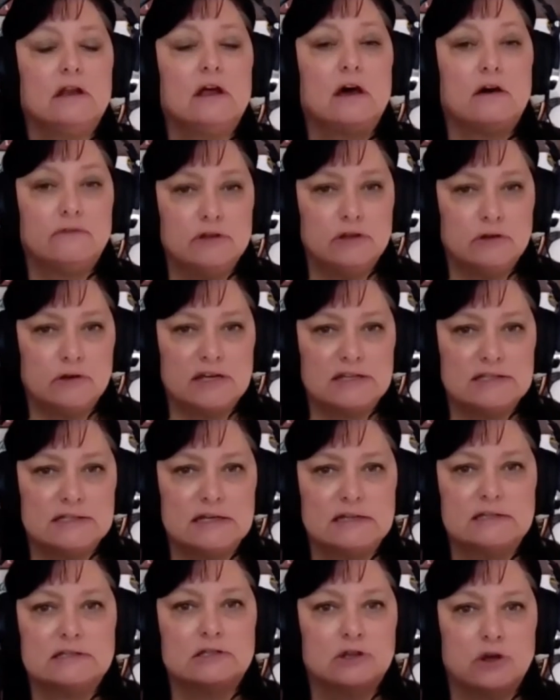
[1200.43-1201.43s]
of the United
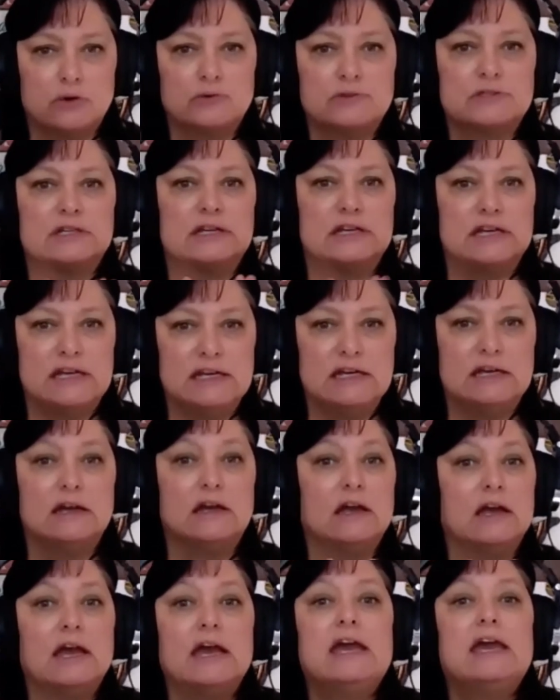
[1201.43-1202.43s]
States knows that he
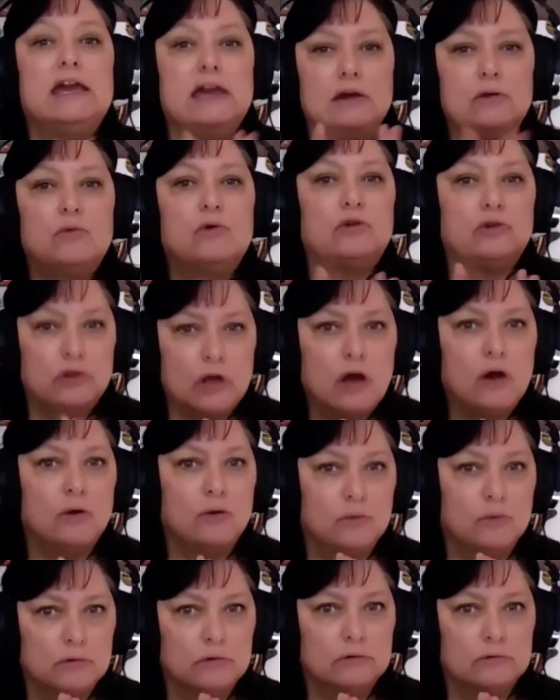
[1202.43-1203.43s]
will
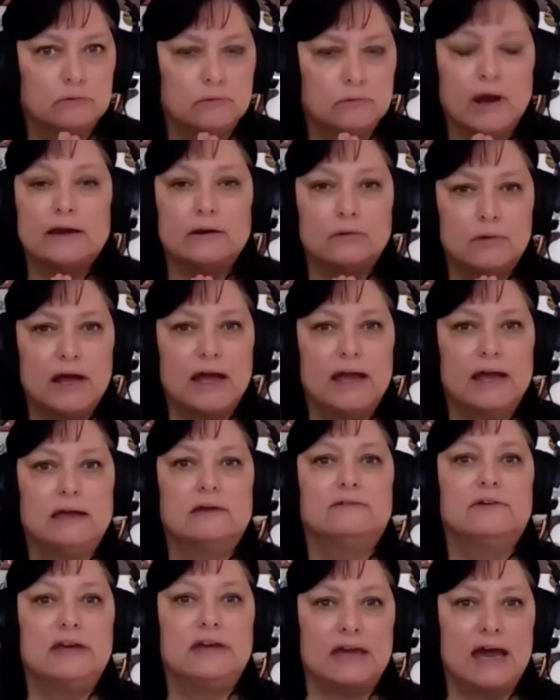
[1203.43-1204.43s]
know right away
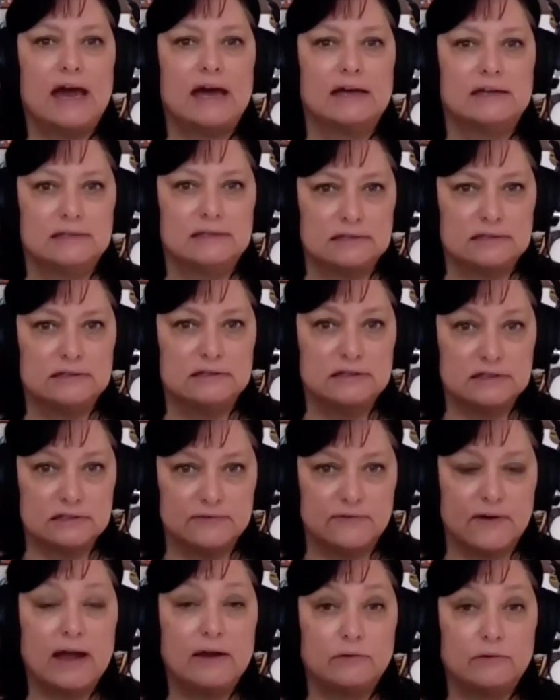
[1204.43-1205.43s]
if he has this
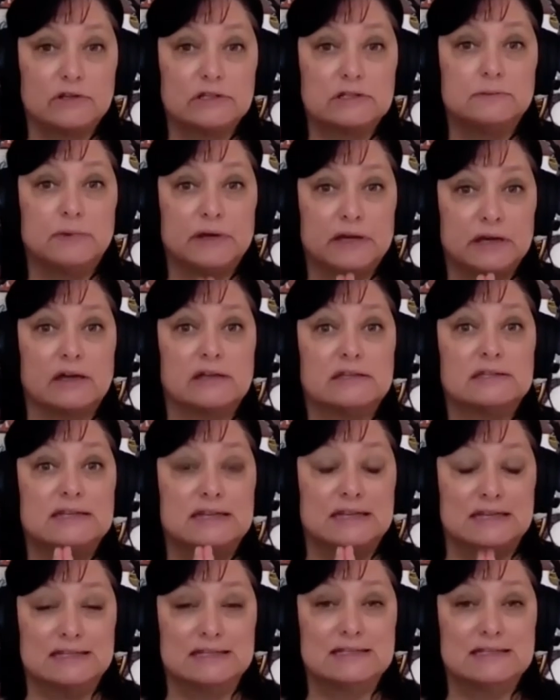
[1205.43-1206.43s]
virus because
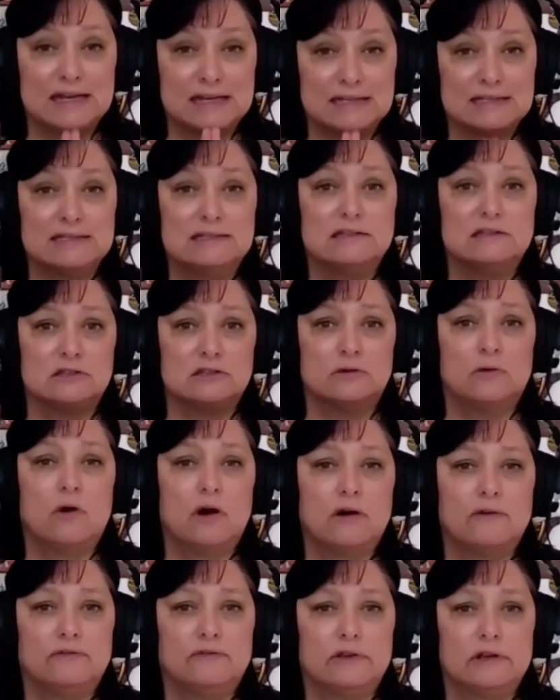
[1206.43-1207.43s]
he is tested so
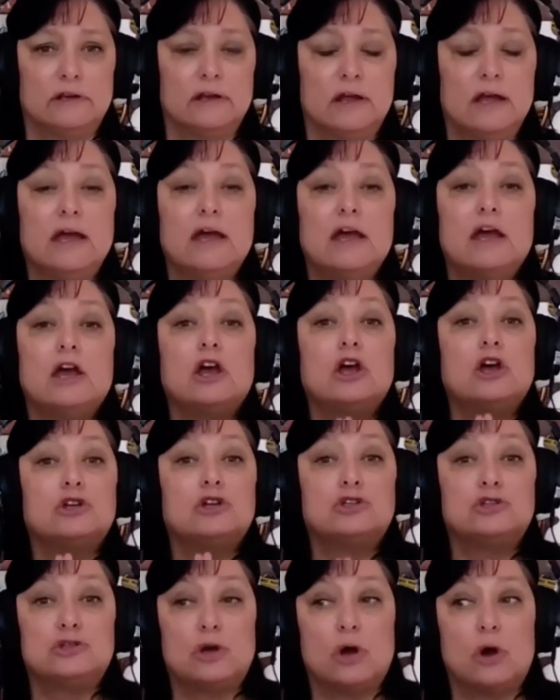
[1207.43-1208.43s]
often.
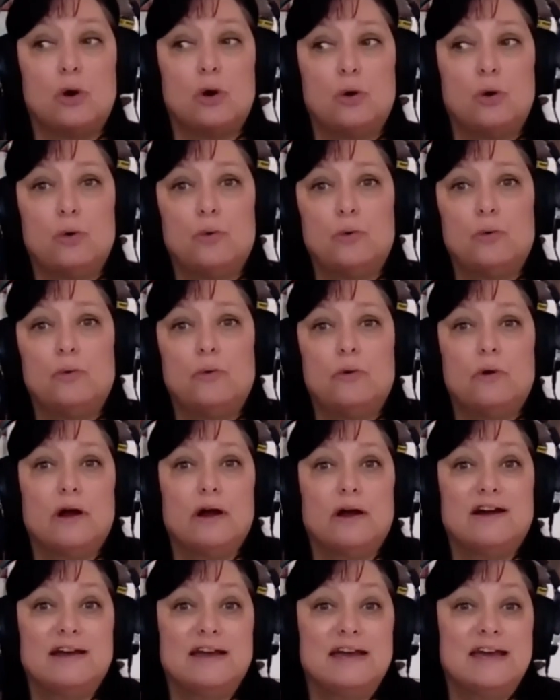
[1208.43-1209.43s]
So
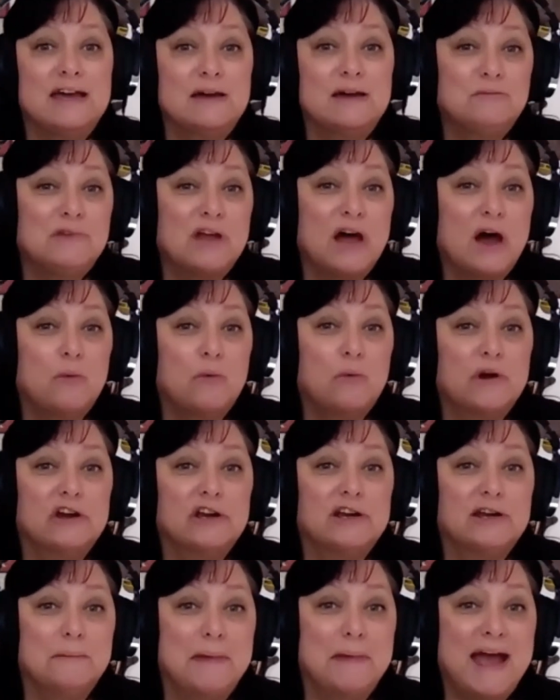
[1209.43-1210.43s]
him not
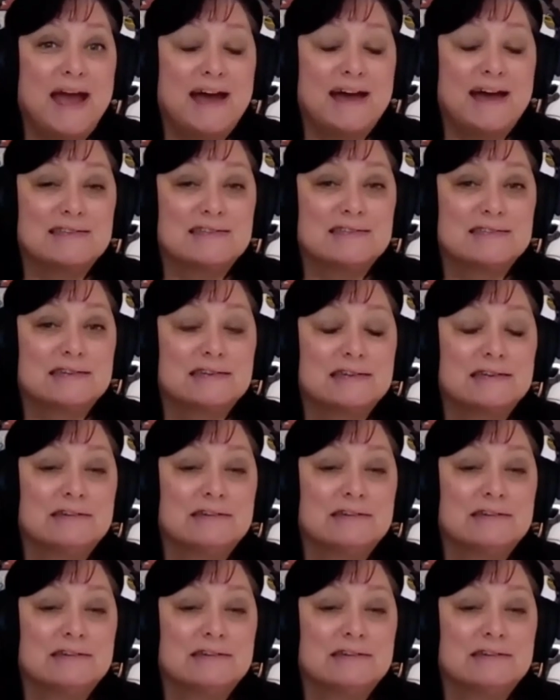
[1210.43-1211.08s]
wearing a mask,